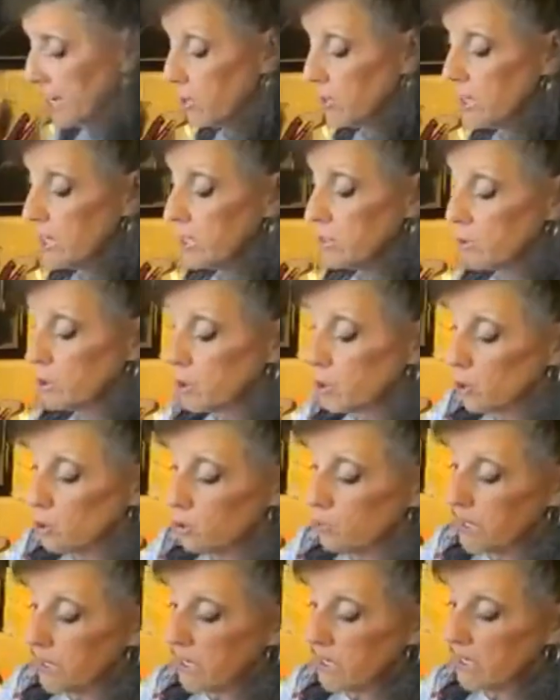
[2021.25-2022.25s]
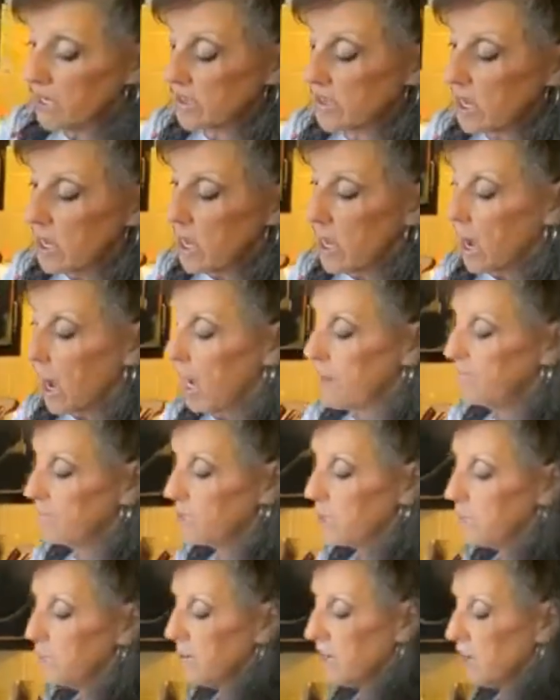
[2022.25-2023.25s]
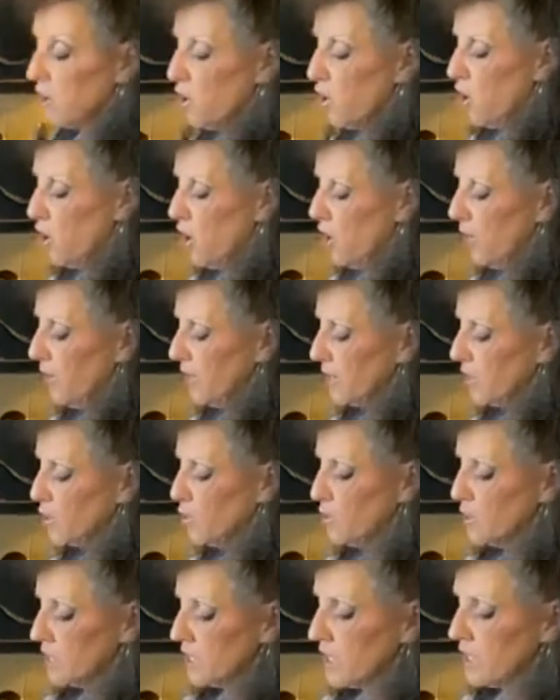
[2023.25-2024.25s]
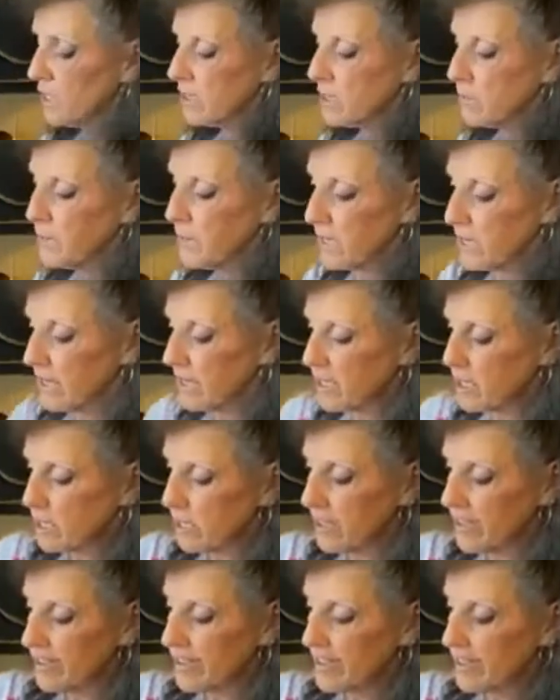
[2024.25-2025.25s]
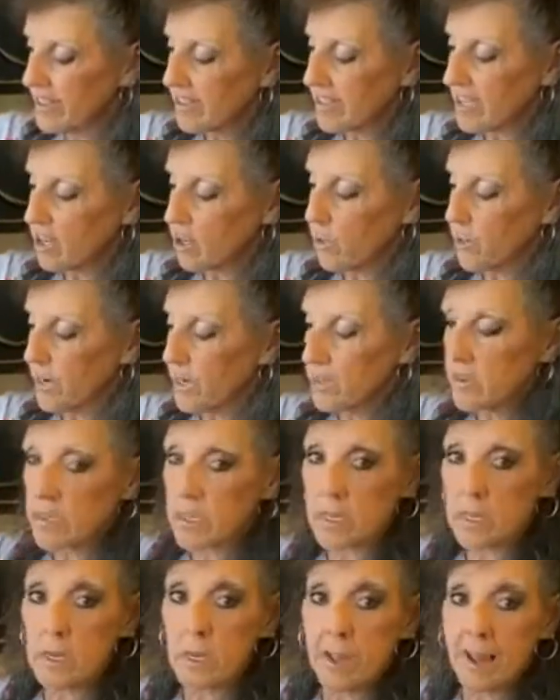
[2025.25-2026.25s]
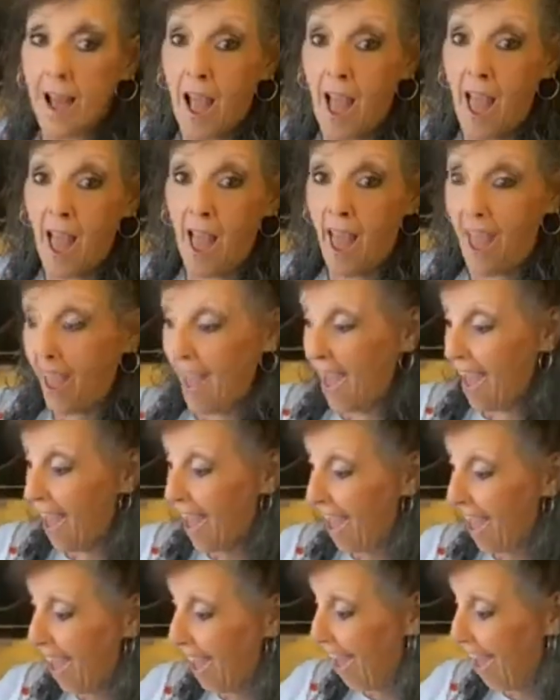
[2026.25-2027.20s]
layer here too, because I'm dipping all the tortillas. But let's get crazy. And